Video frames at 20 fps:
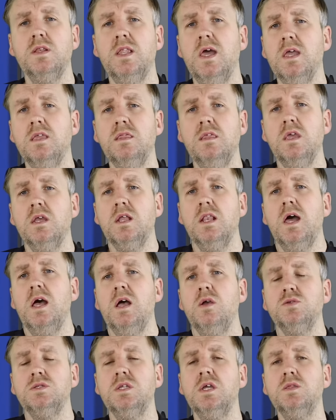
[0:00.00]
like the
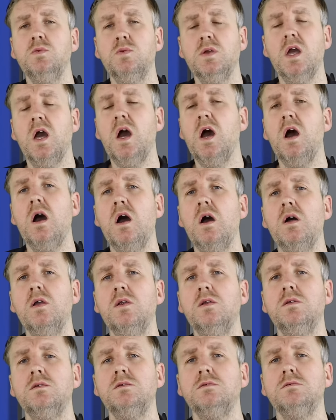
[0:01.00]
clowns that we are.